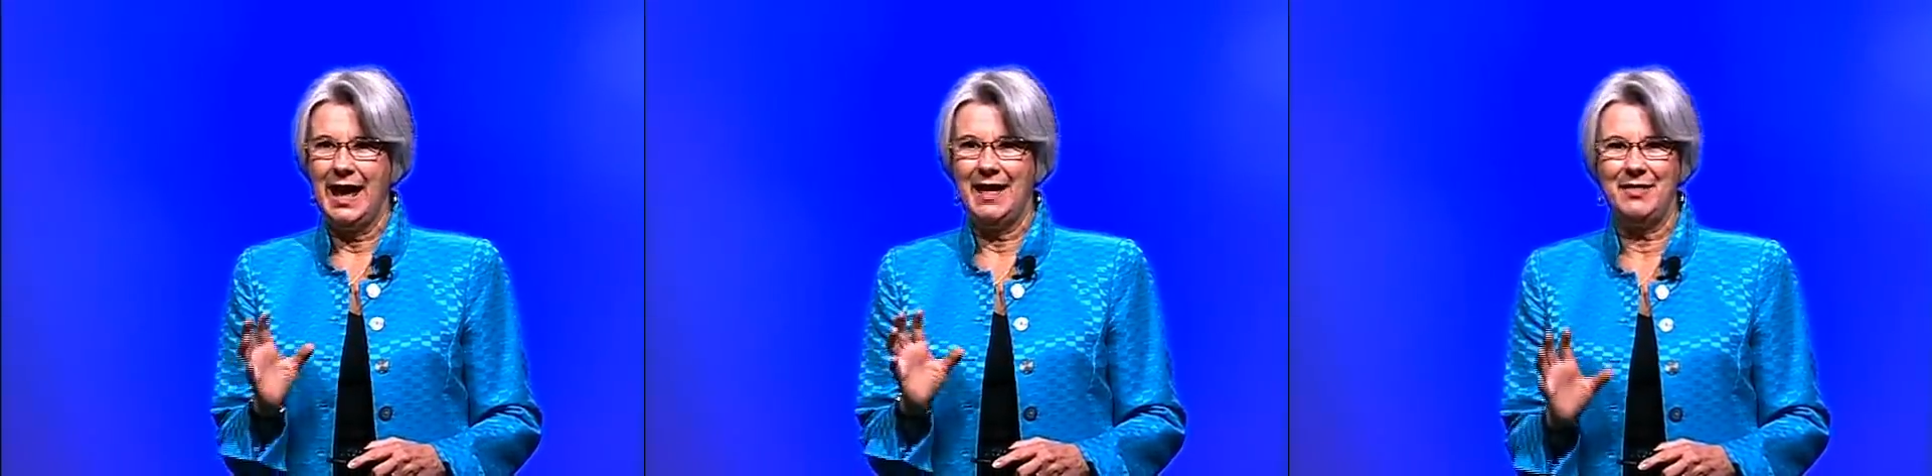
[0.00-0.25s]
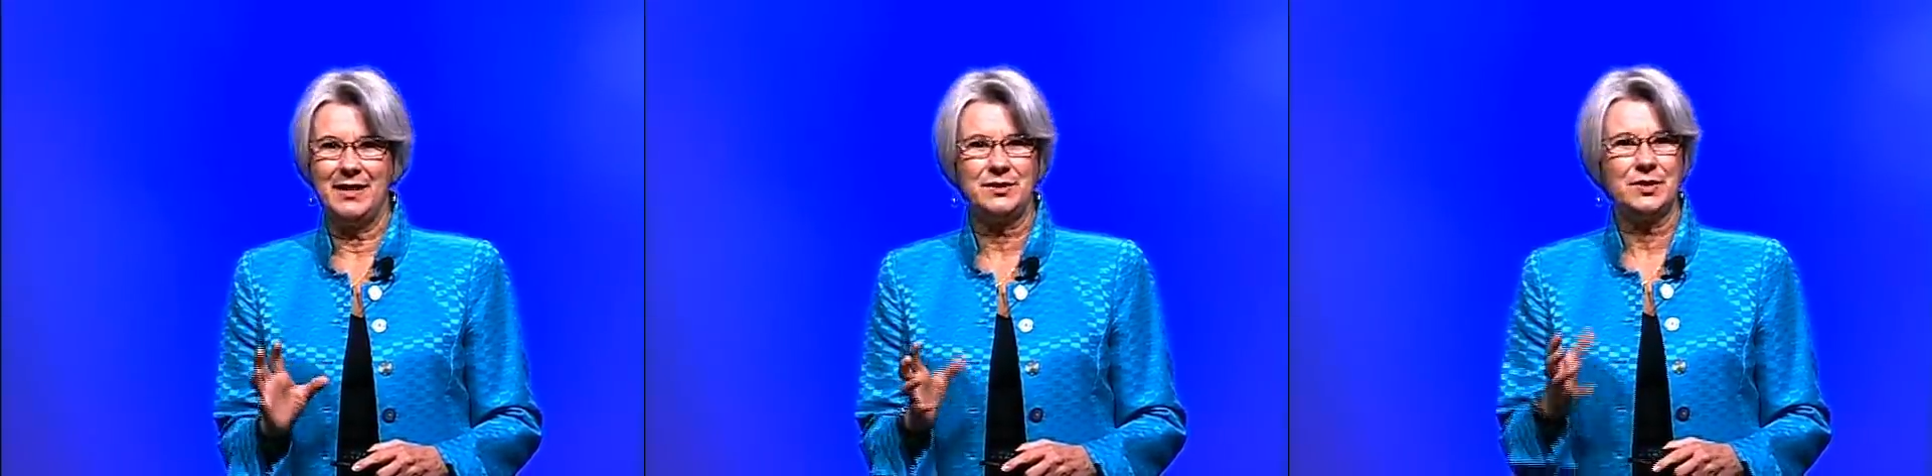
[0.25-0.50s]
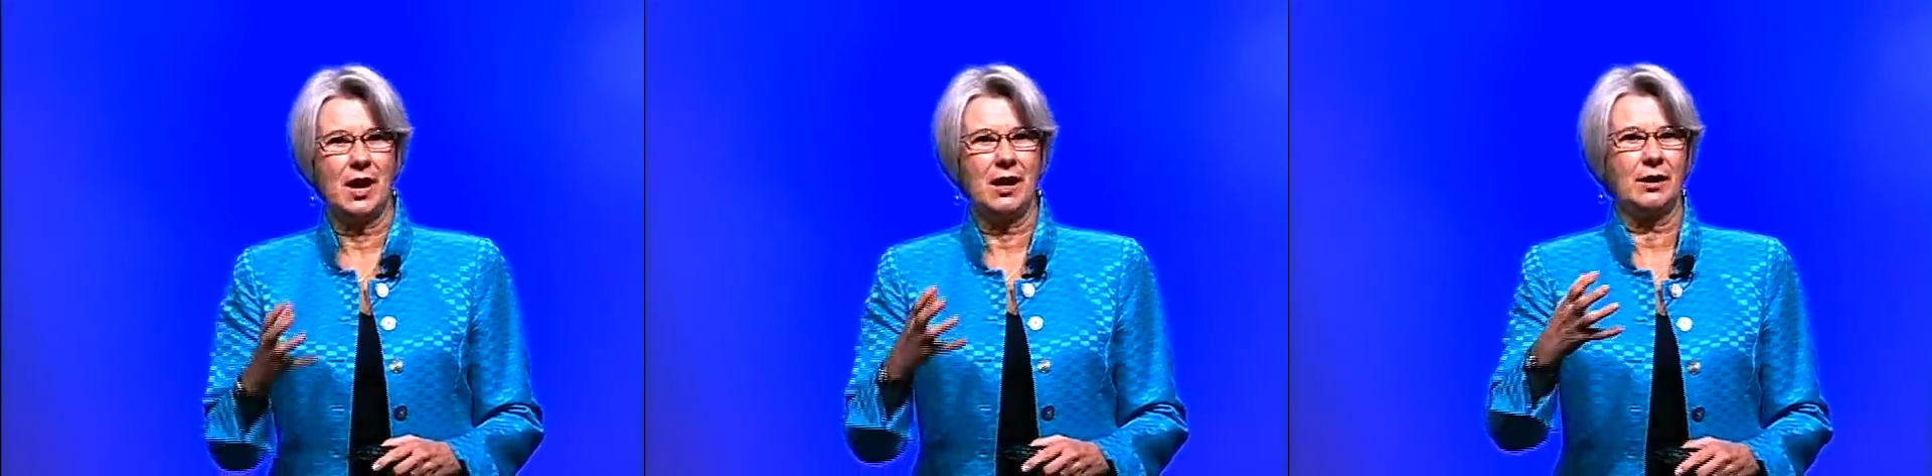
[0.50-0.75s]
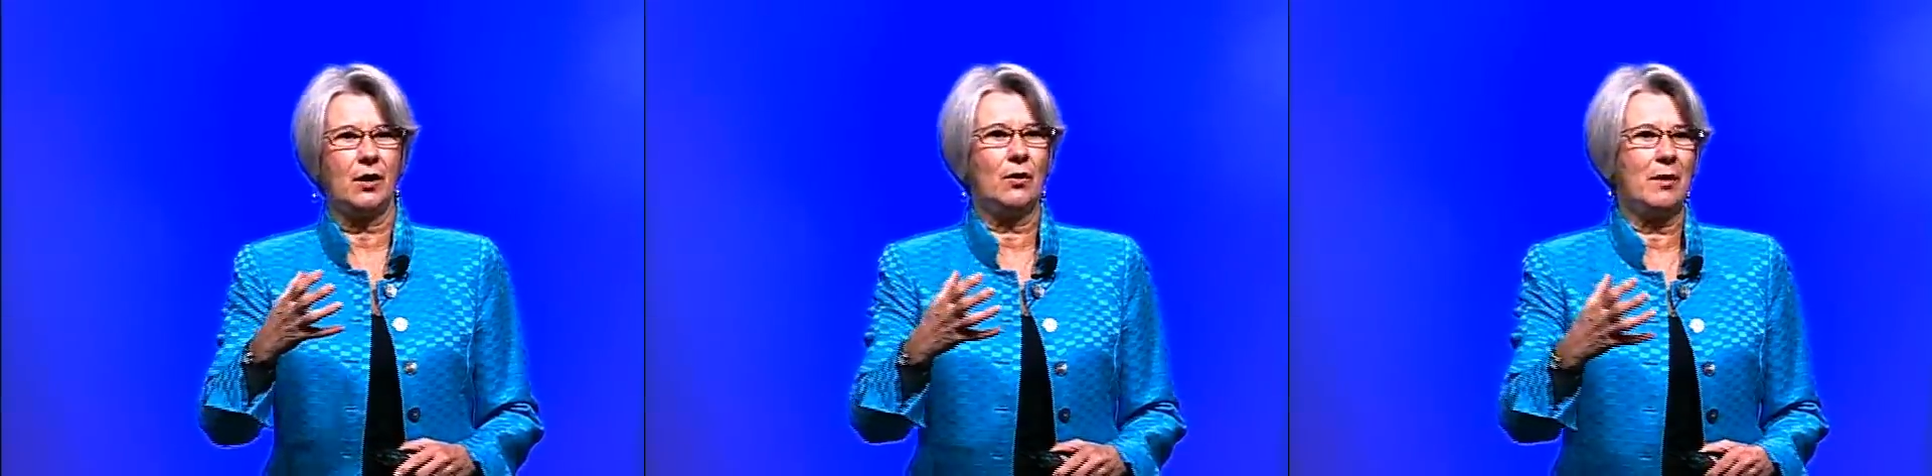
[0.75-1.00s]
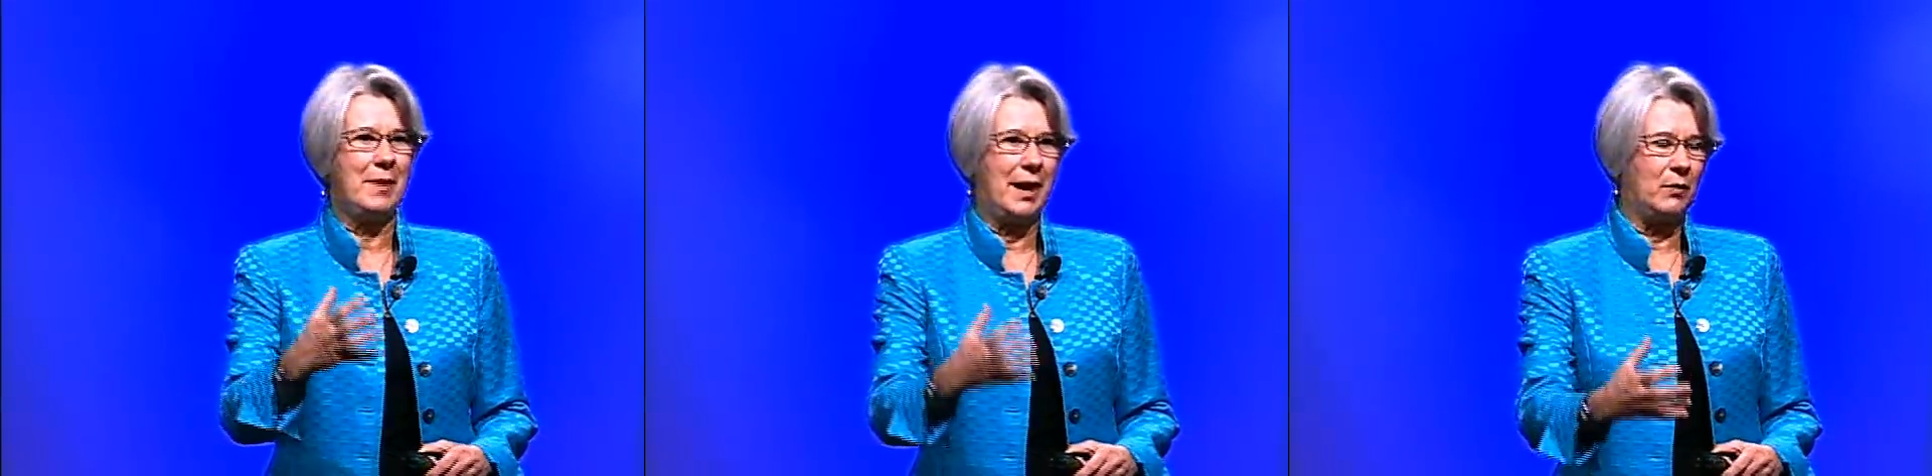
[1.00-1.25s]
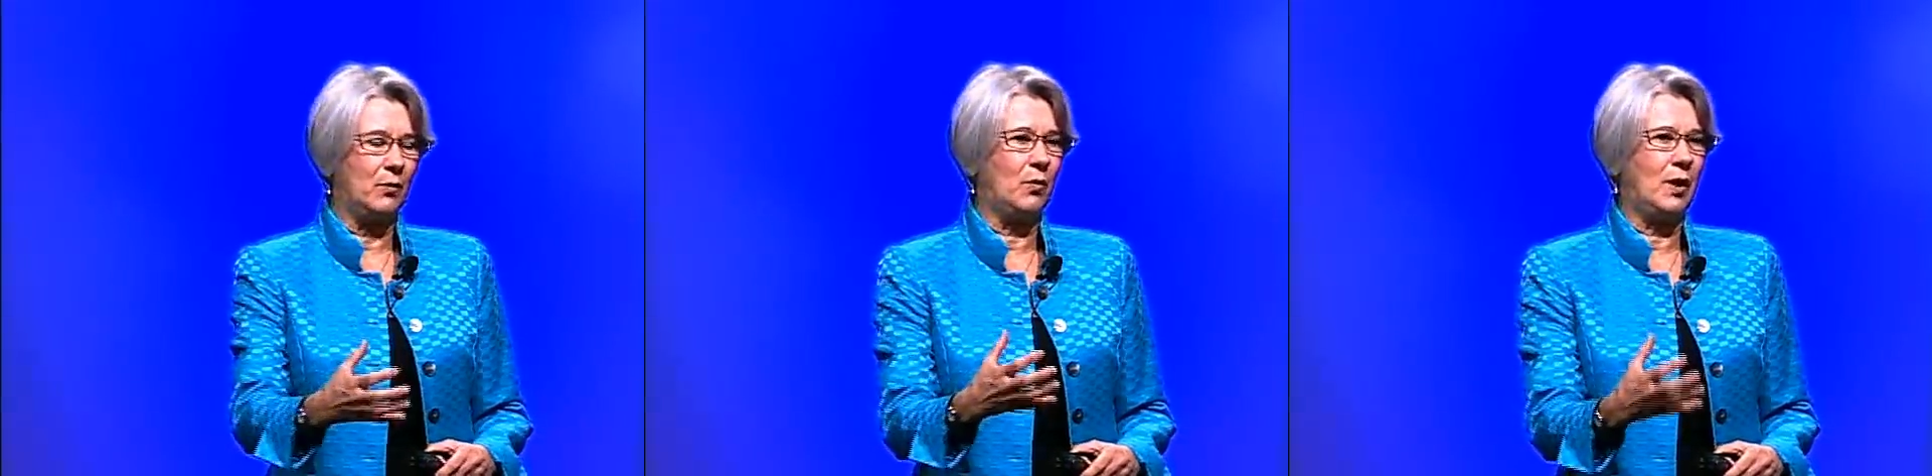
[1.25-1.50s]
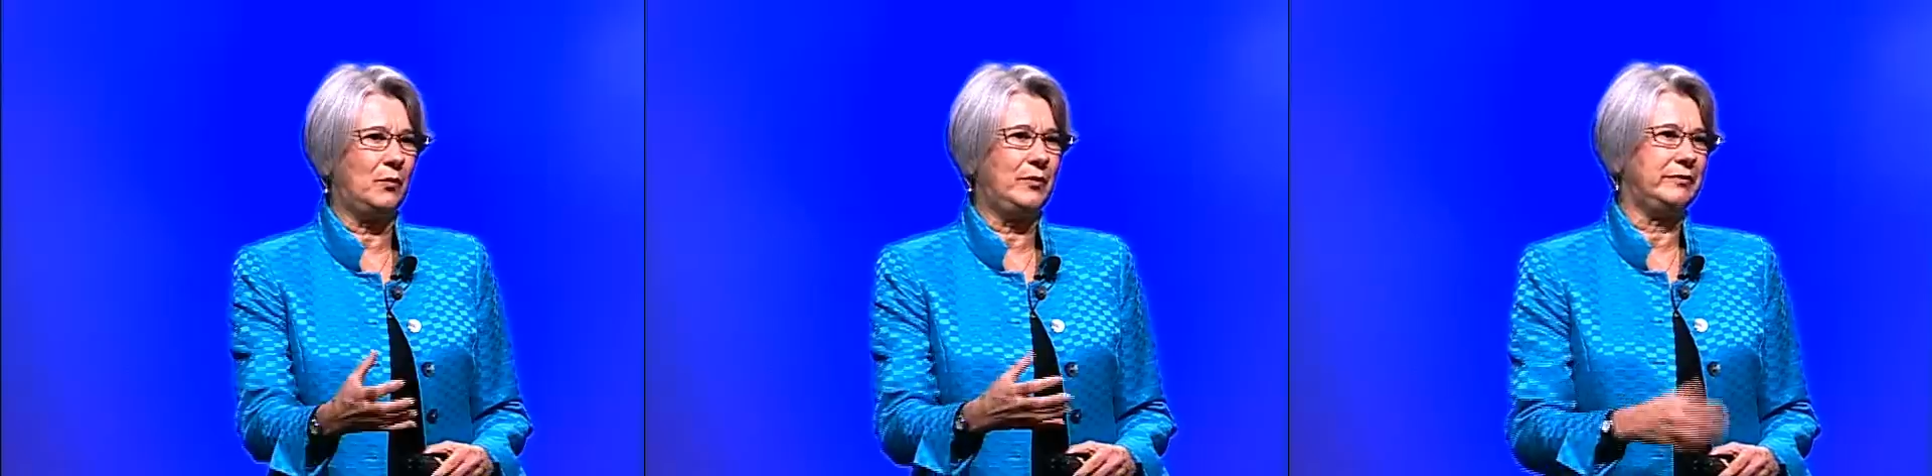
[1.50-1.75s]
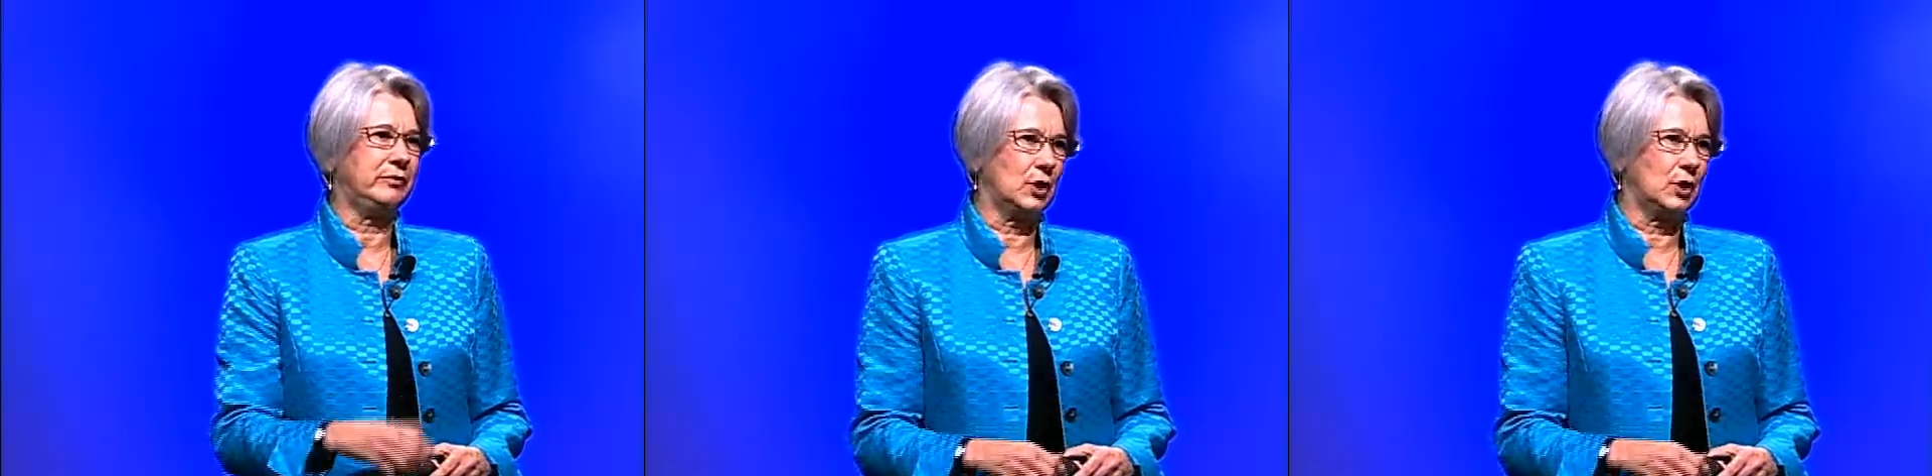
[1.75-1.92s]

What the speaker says: and then talk about what we've